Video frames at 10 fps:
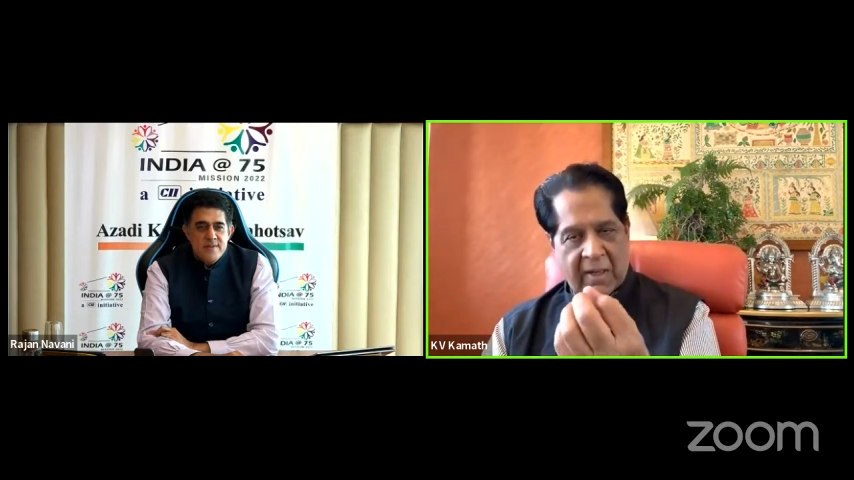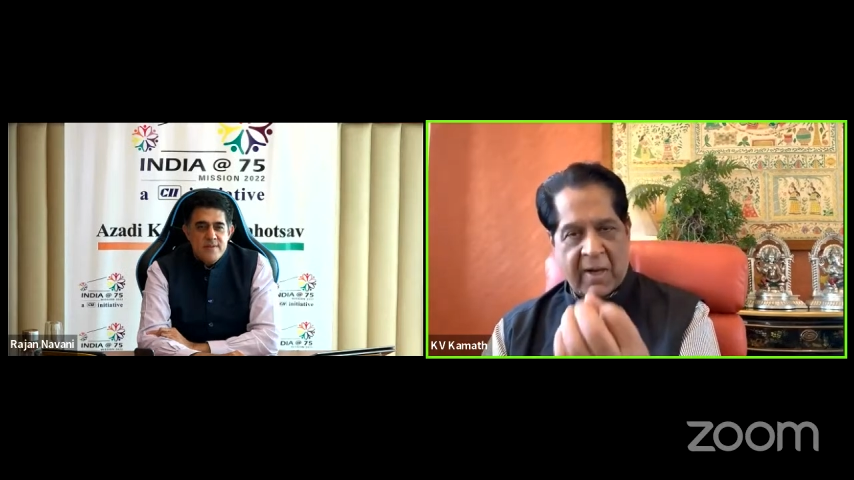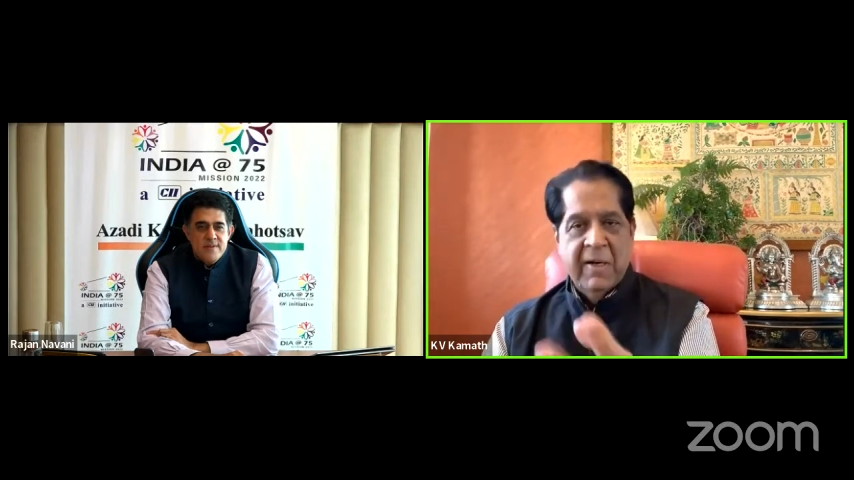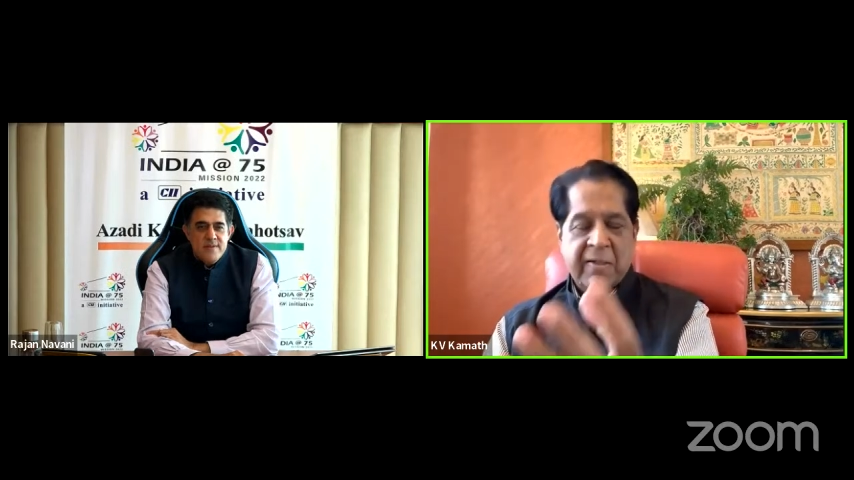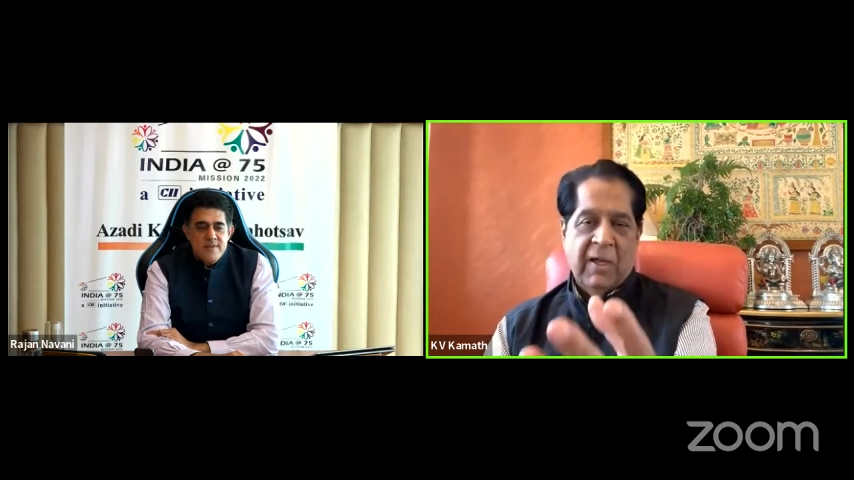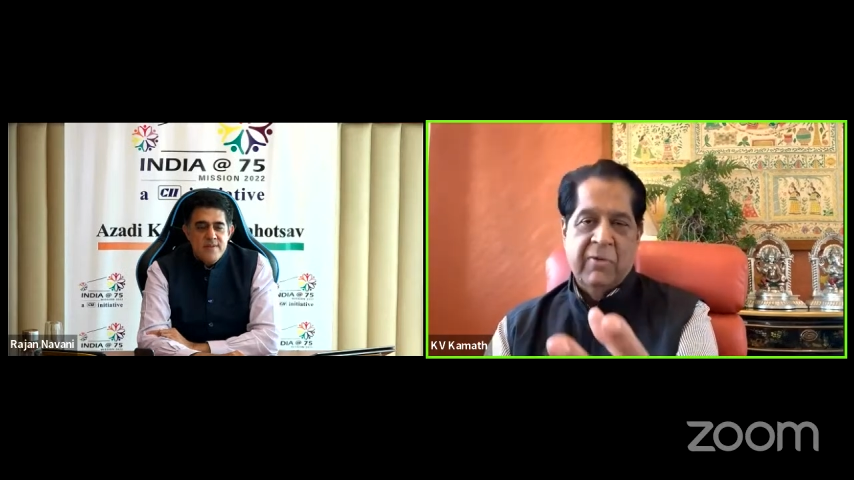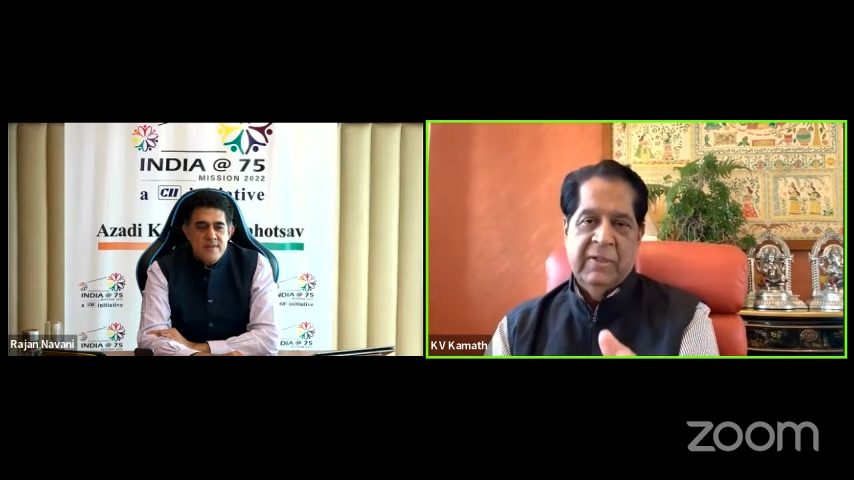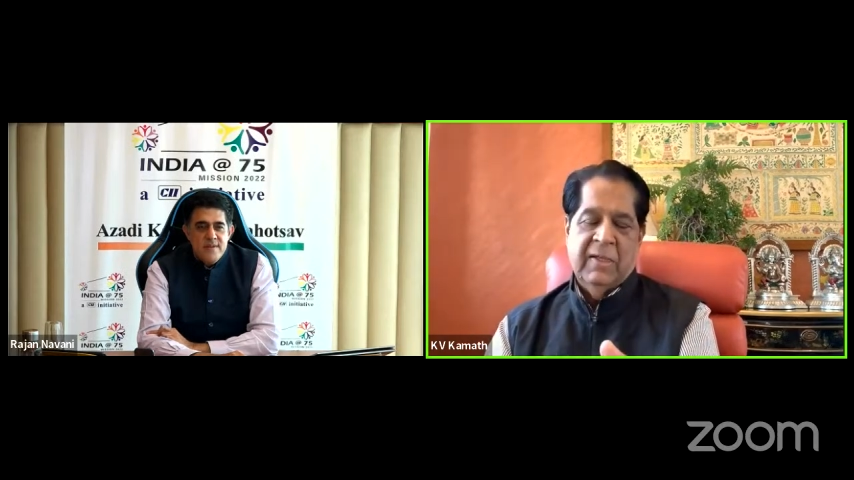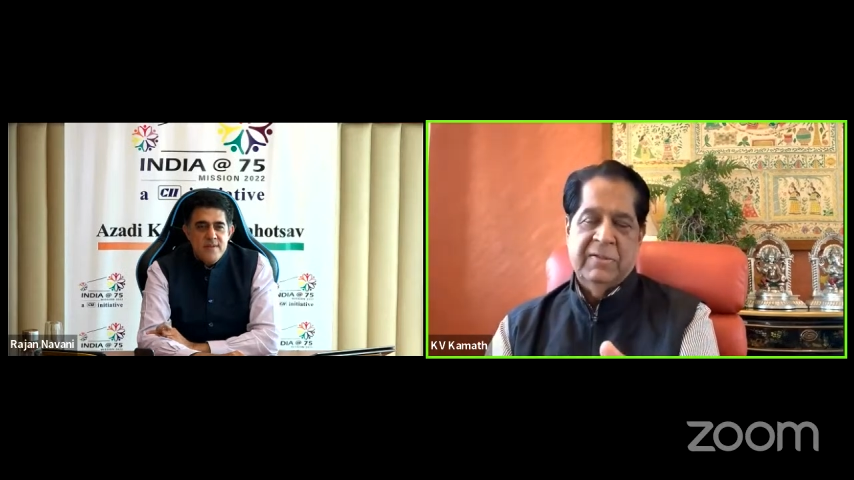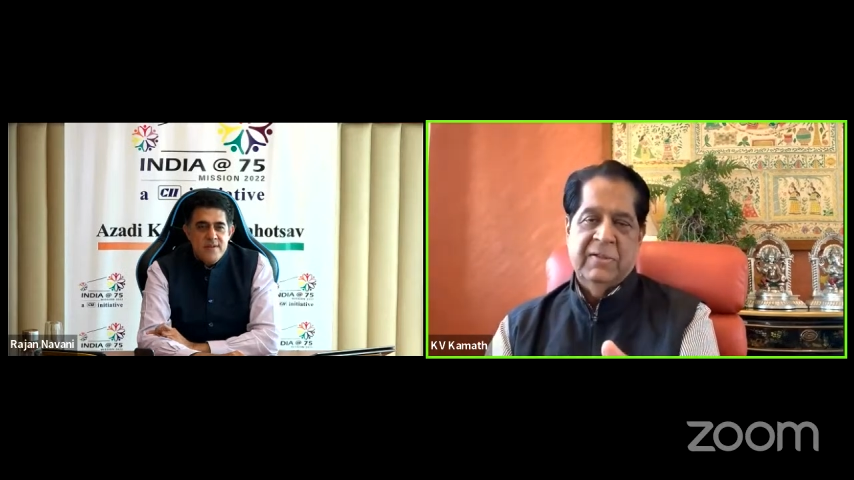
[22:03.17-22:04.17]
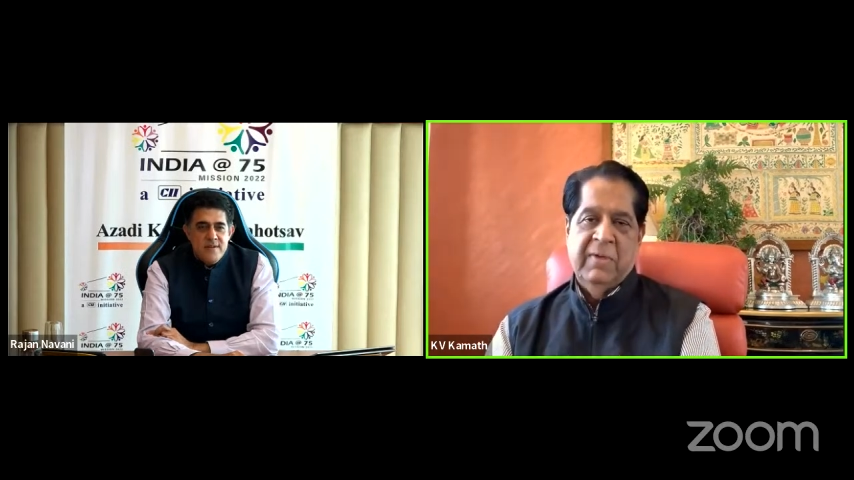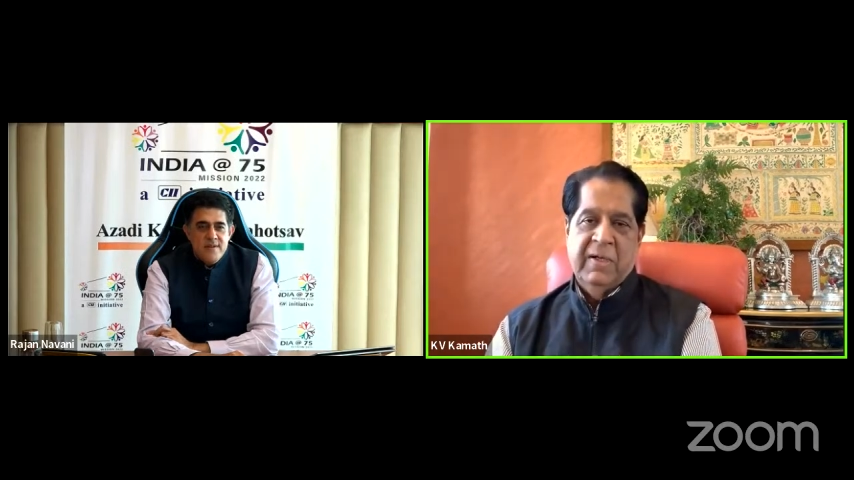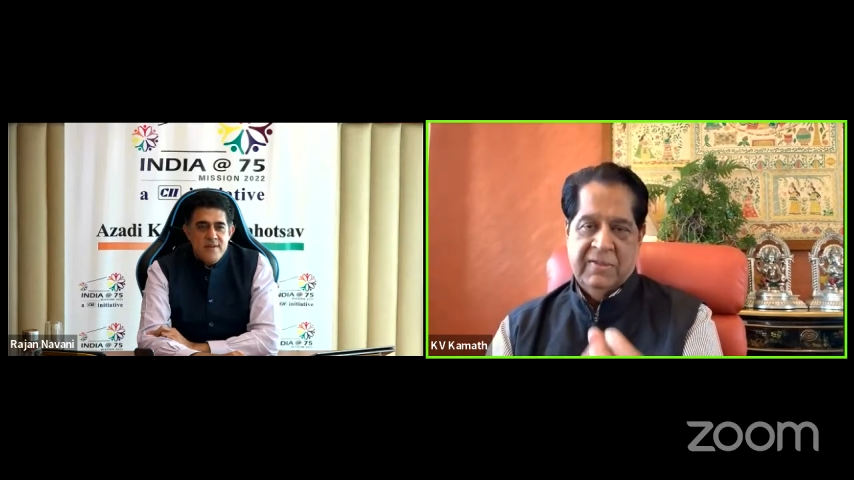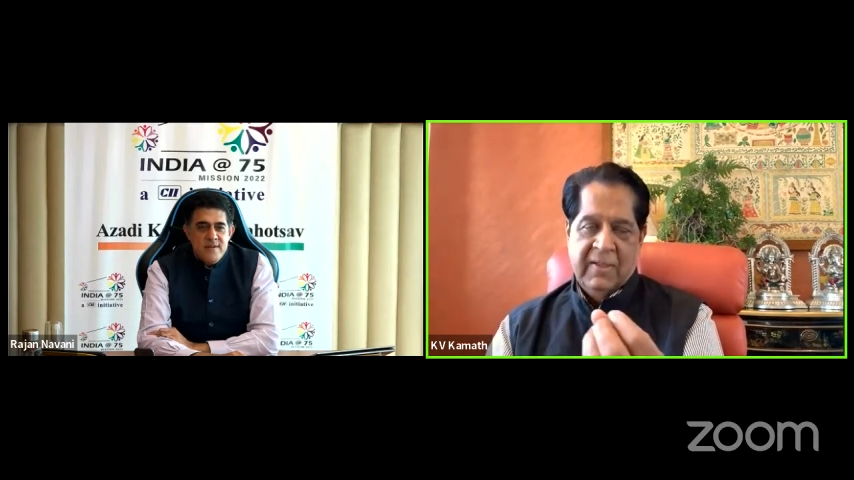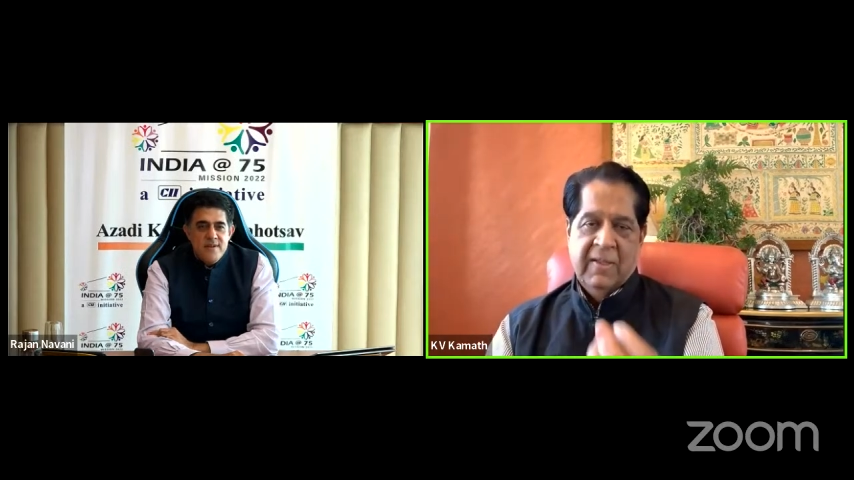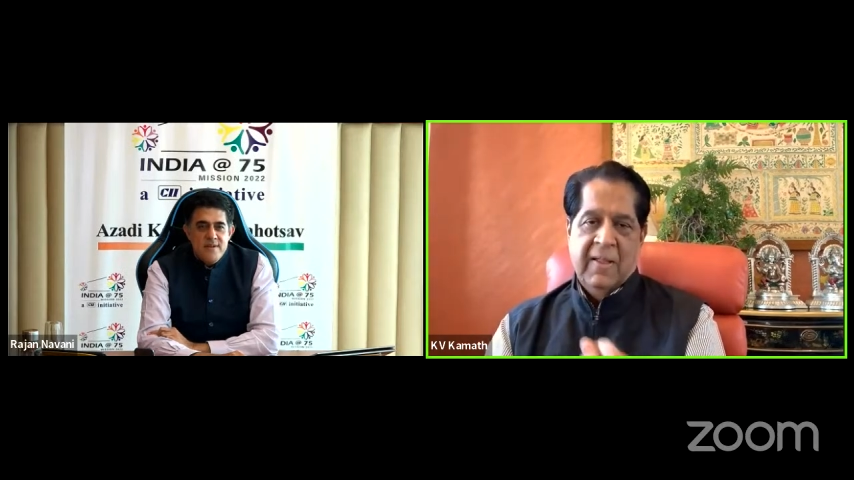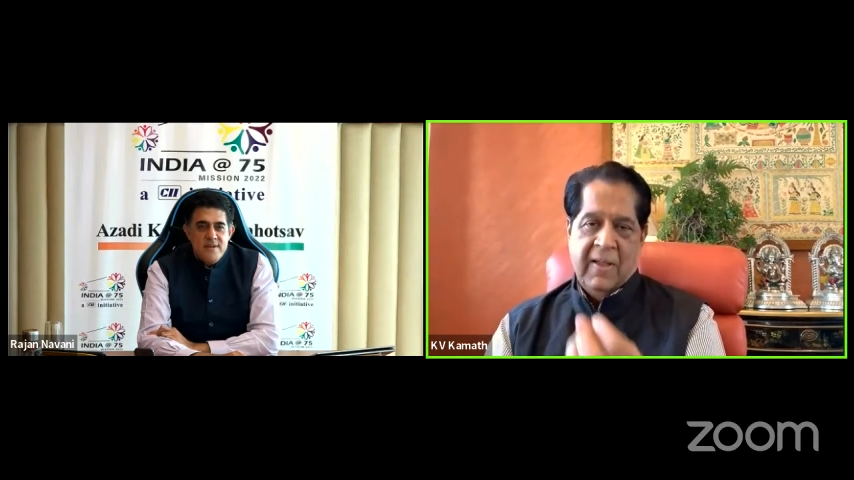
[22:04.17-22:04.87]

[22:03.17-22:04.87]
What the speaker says: 100,000 customers